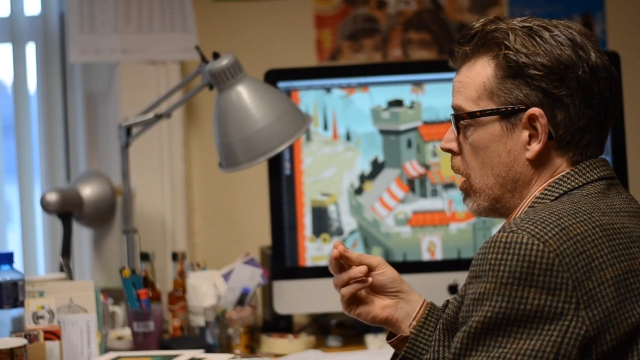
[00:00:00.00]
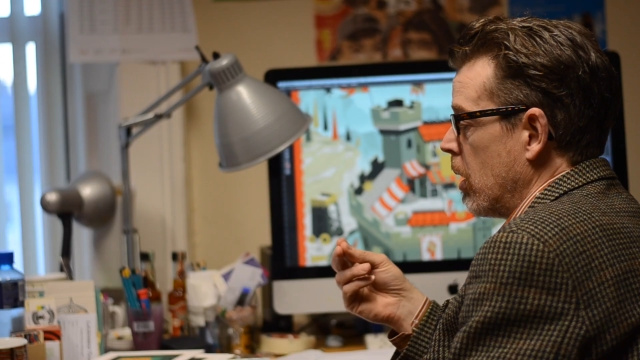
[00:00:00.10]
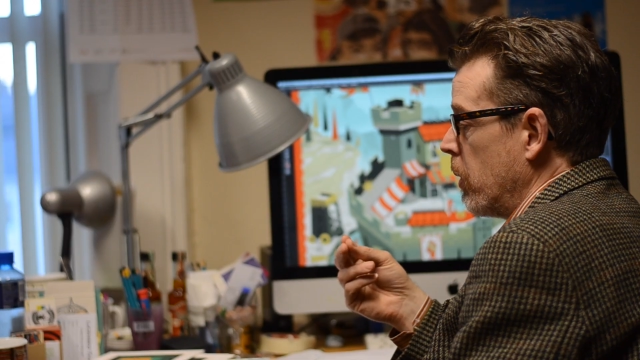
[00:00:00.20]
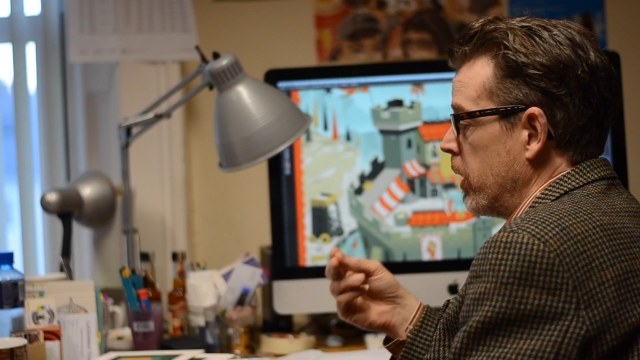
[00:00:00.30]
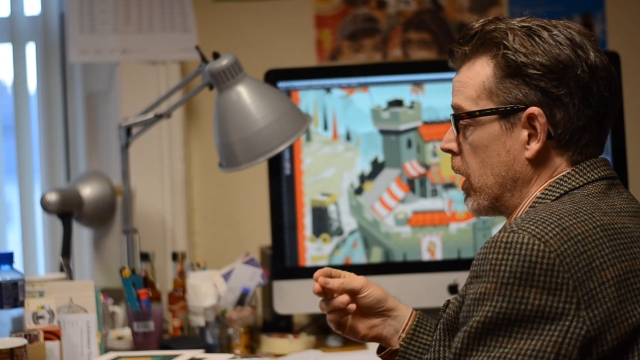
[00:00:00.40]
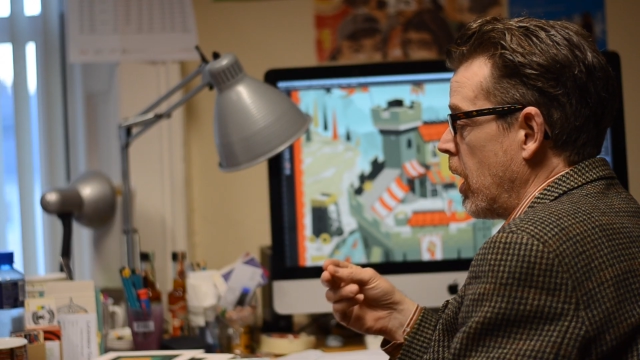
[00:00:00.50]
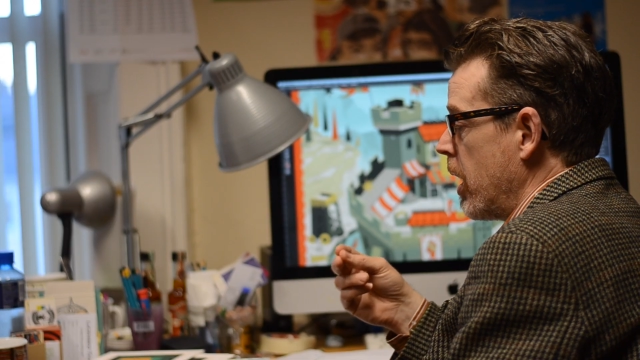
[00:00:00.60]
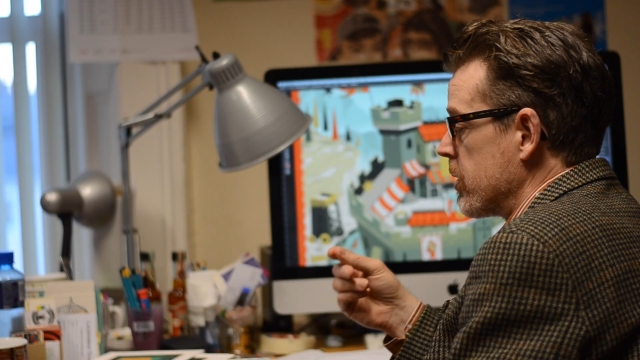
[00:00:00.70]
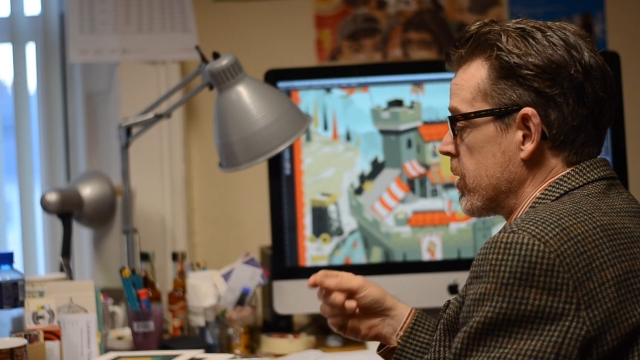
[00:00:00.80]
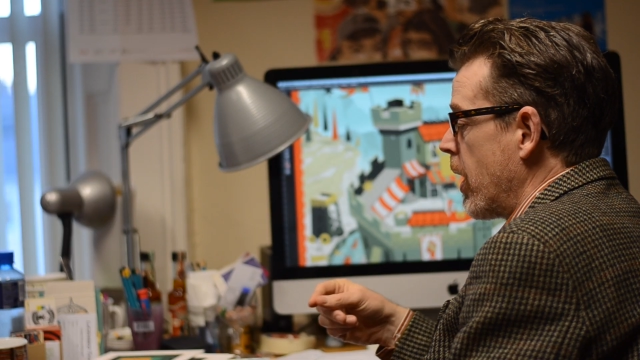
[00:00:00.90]
When the
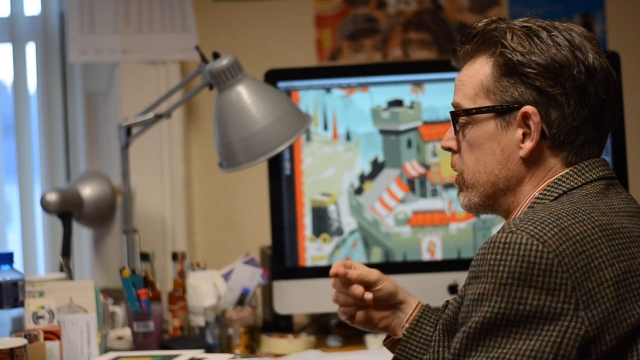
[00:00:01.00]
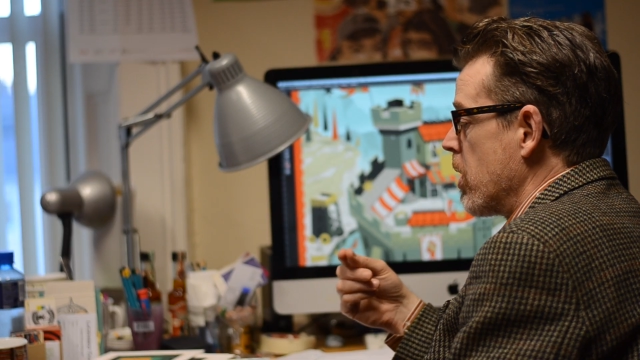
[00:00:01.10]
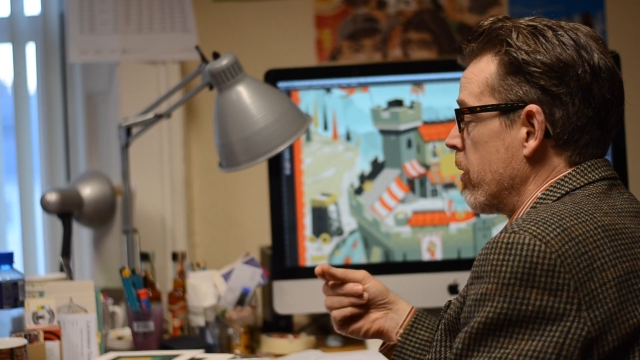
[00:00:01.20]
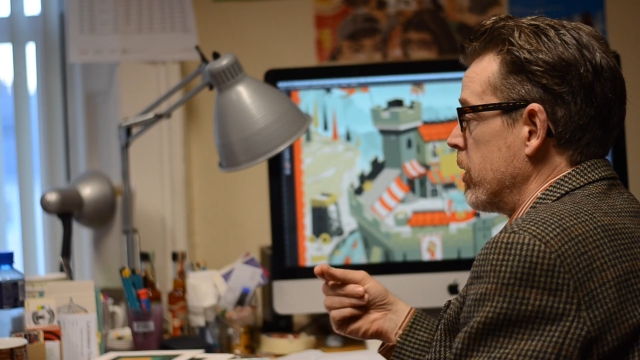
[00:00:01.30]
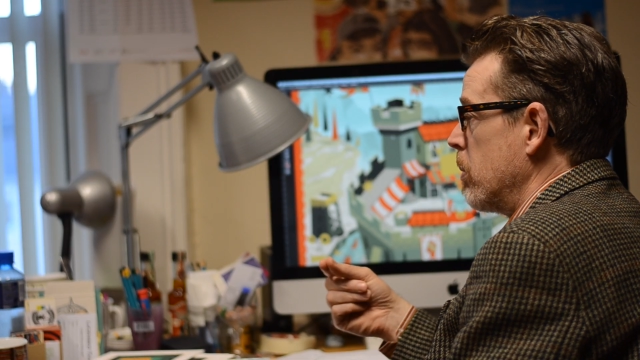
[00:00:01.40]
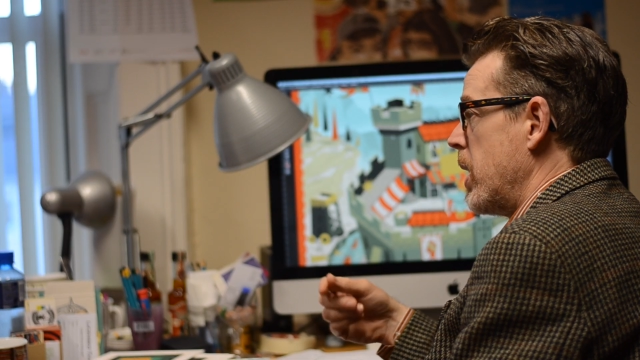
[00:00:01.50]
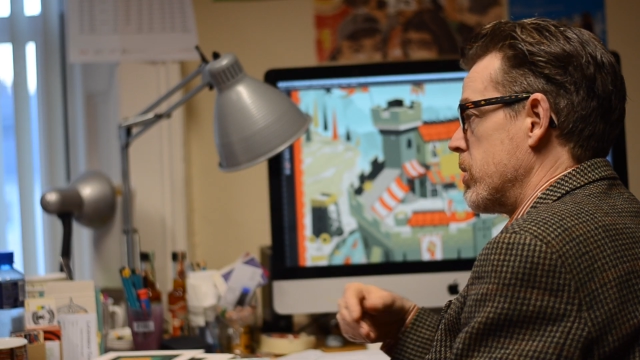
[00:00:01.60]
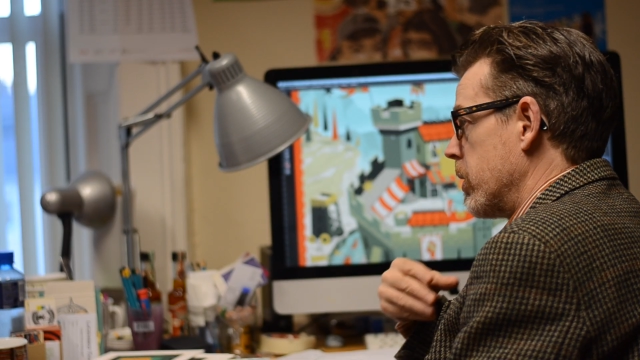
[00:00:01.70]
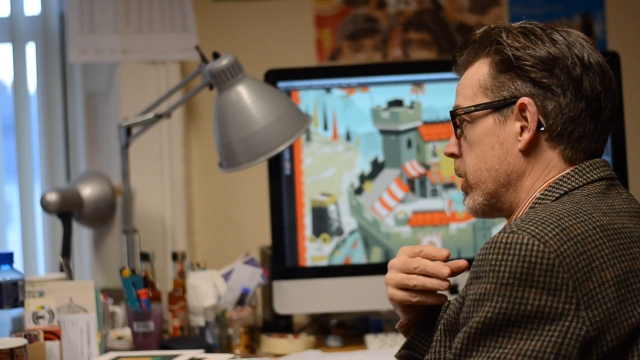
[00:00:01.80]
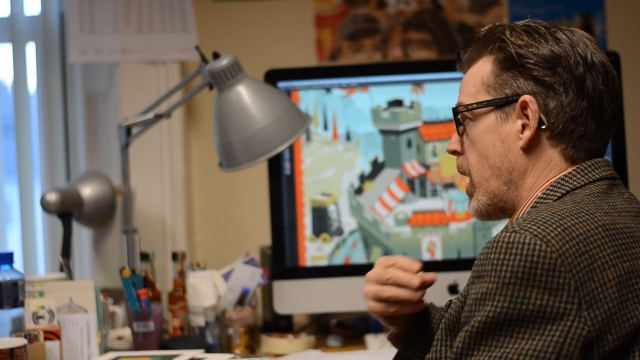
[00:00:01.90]
client signs off on the
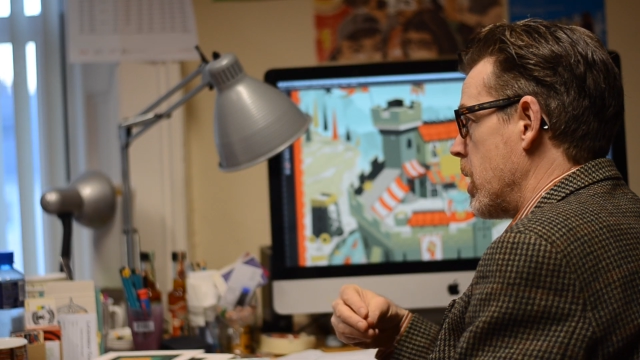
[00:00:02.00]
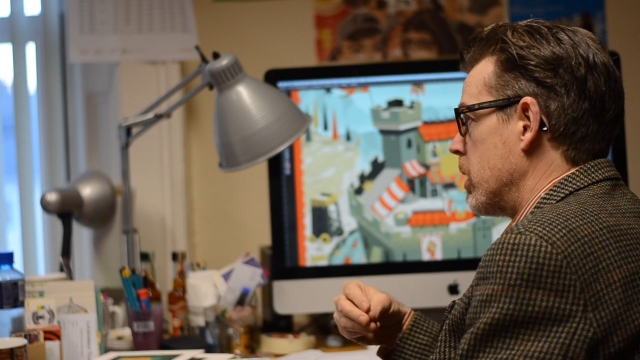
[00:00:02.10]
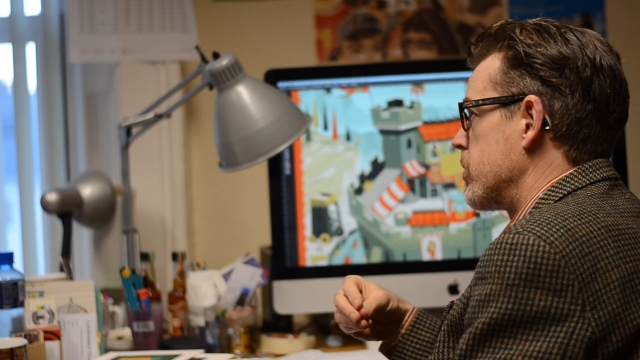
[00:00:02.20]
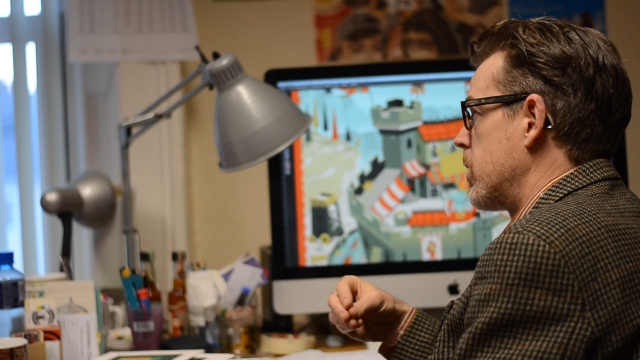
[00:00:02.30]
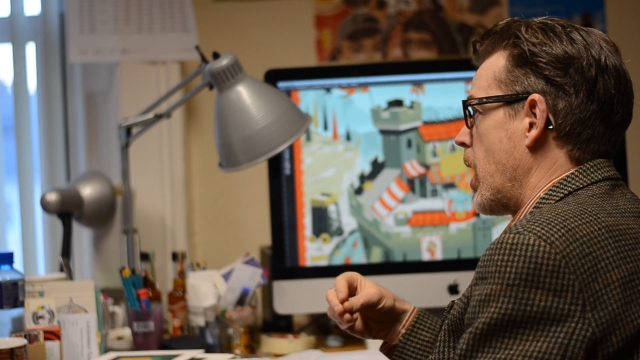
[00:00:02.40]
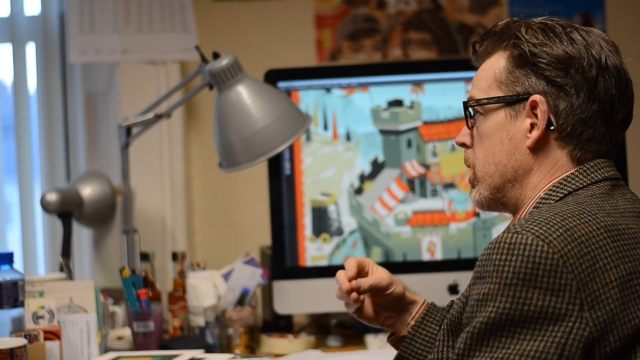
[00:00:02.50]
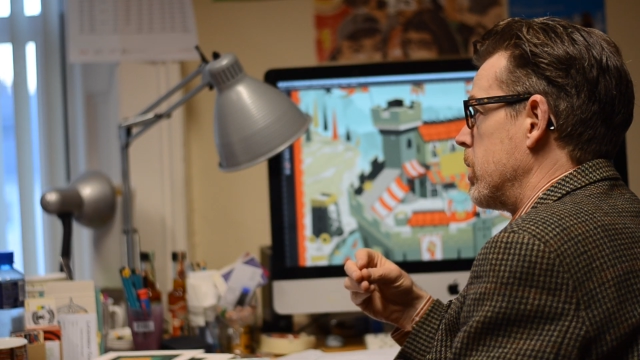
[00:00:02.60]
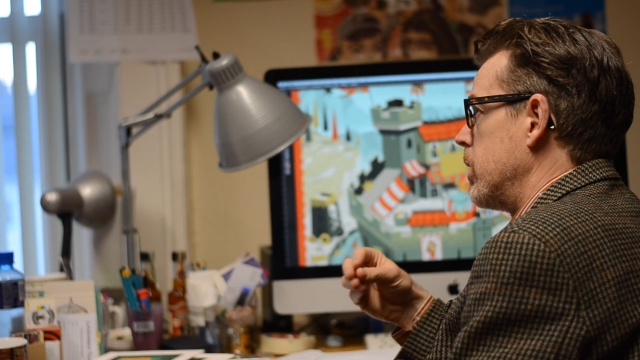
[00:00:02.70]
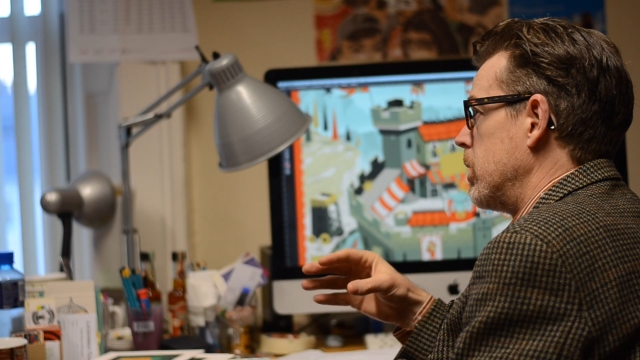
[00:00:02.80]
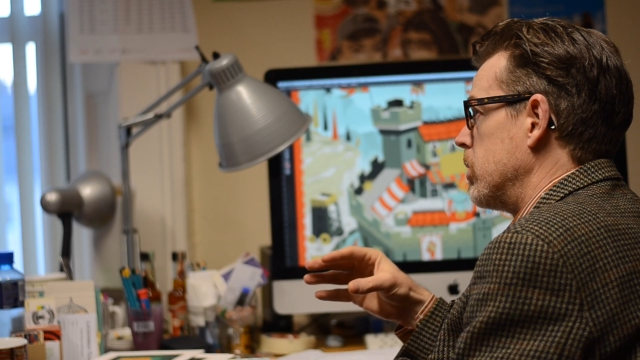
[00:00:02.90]
pencil, then I'll scan
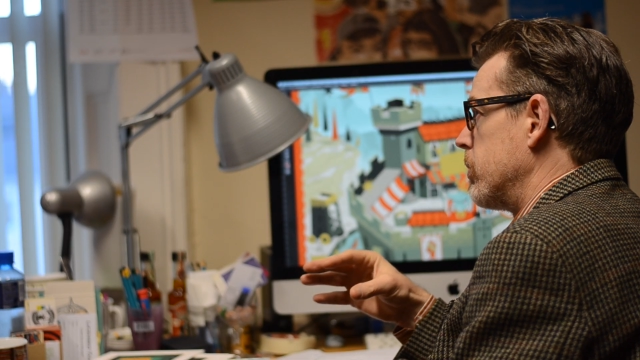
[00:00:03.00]
it into